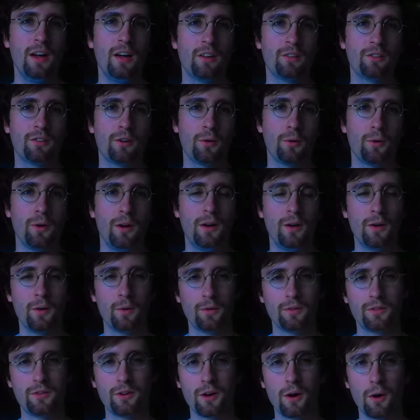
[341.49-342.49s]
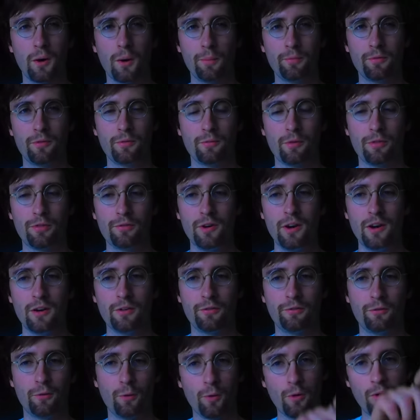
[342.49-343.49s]
So to go up from three to
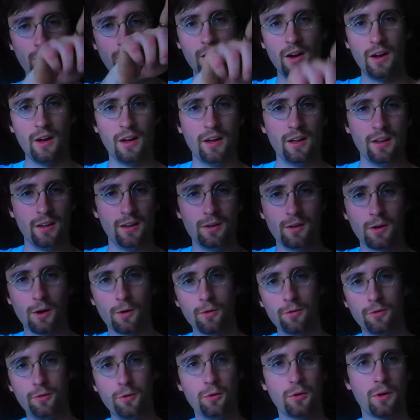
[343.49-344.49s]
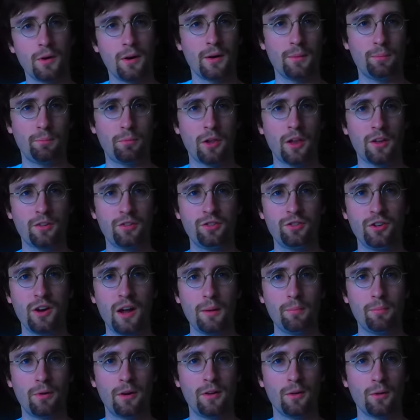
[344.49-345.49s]
four, you go to a, a plus
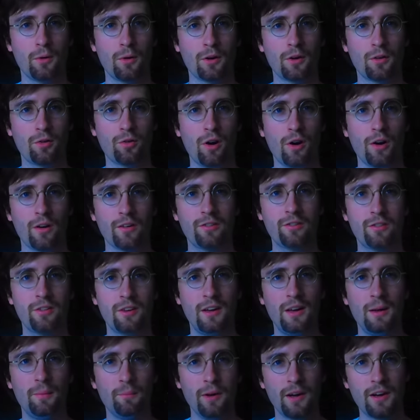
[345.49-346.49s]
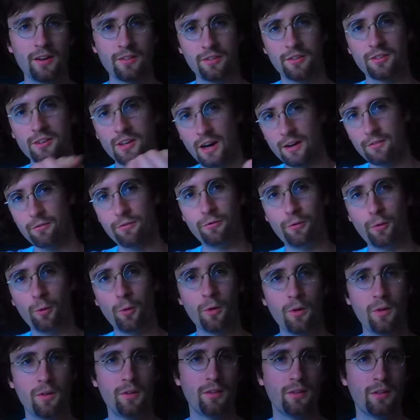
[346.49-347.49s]
shape or a cross because it's got
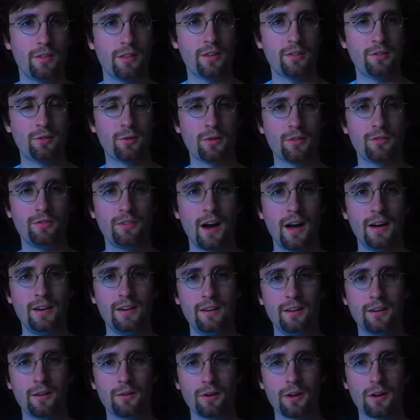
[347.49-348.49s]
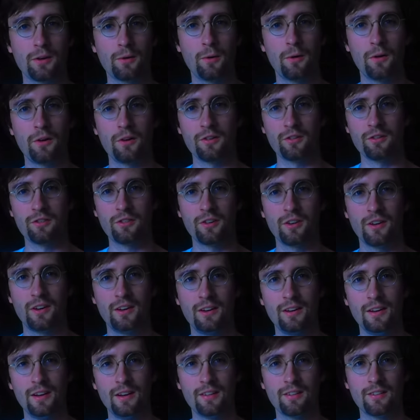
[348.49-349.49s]
four of these sort of ninety degree corners
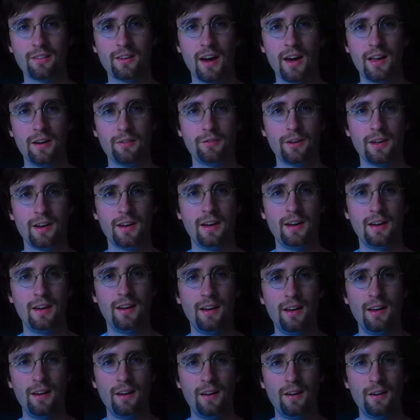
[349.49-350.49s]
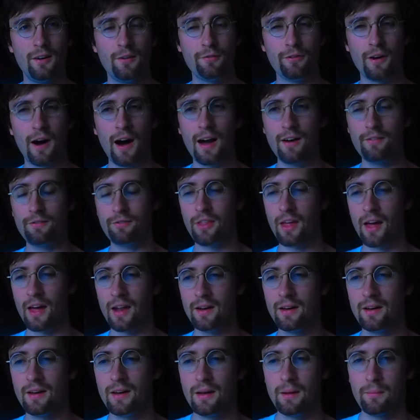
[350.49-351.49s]
inside of it. Mm-hmm. Five
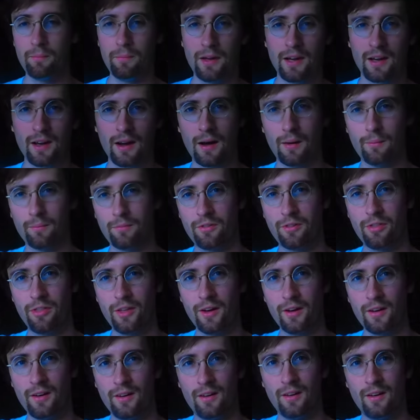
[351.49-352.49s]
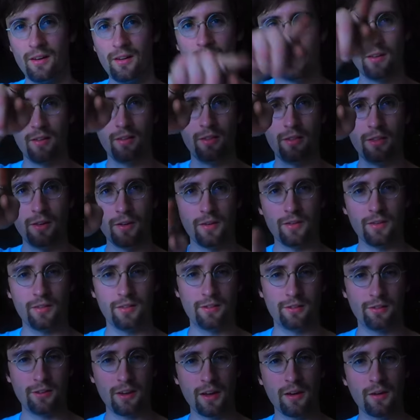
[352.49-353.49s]
then becomes the, the
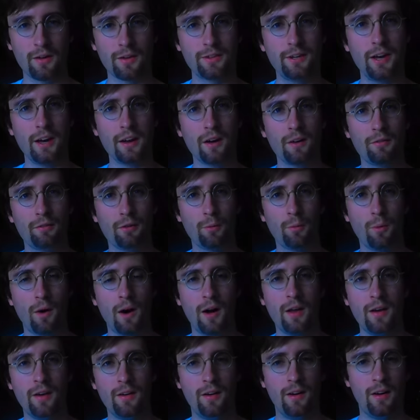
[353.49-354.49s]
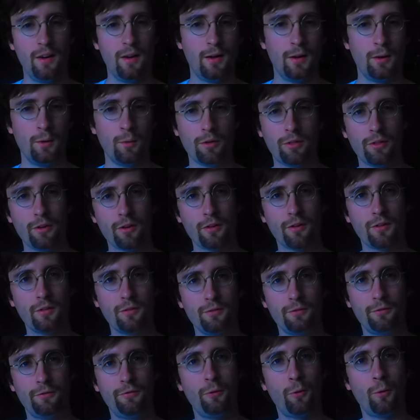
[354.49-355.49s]
single tick of a one with a
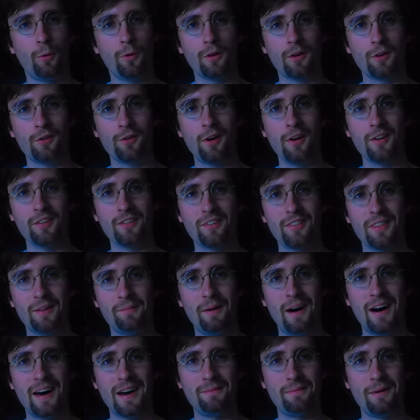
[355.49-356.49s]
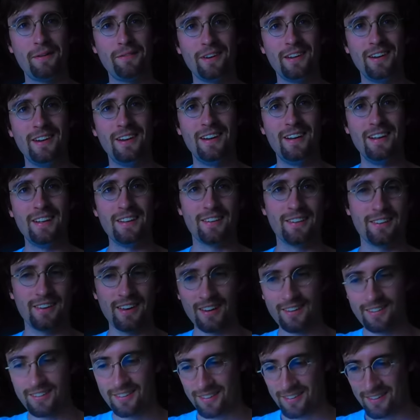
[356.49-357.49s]
four cross on the bottom of it.
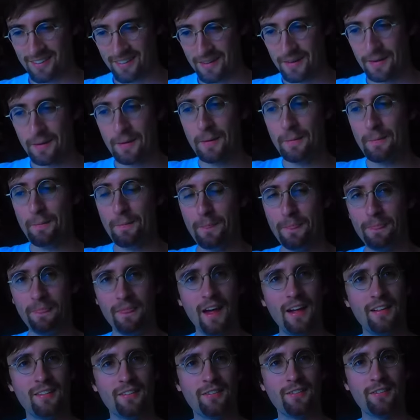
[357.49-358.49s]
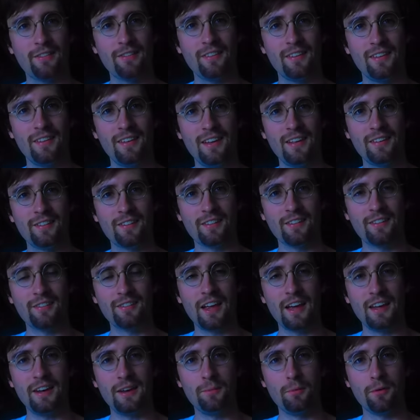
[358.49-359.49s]
Six and is
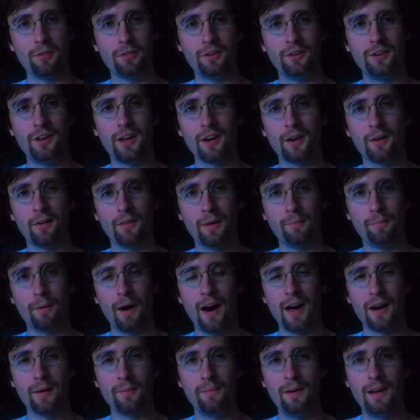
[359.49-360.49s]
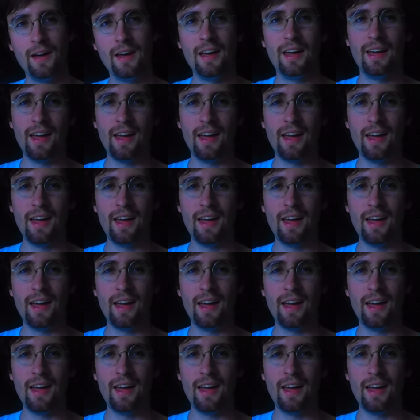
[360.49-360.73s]
extended with the tick on the bottom.